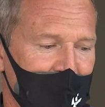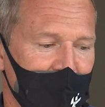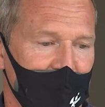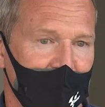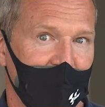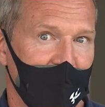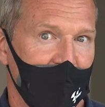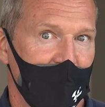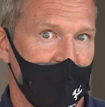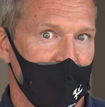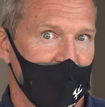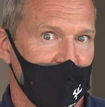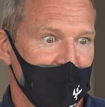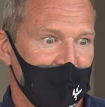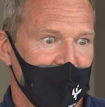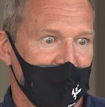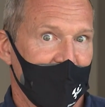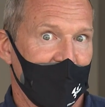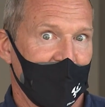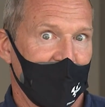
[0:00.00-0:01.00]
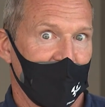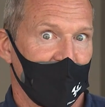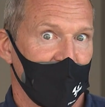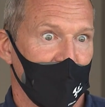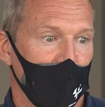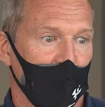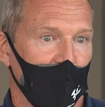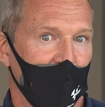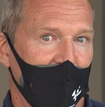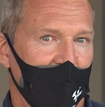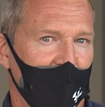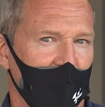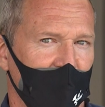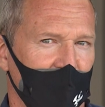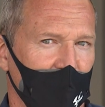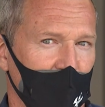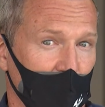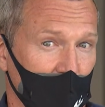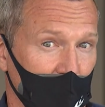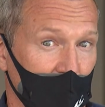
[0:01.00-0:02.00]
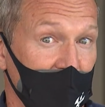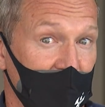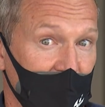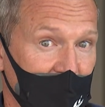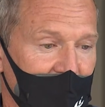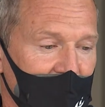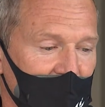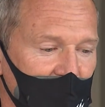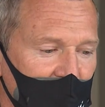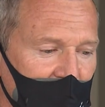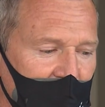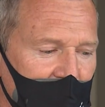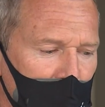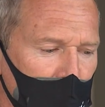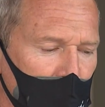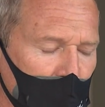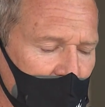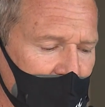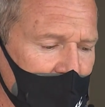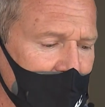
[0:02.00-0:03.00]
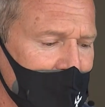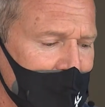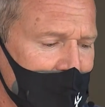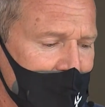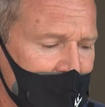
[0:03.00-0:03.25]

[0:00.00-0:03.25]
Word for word: the half-boiling fuel, if it gets to that point.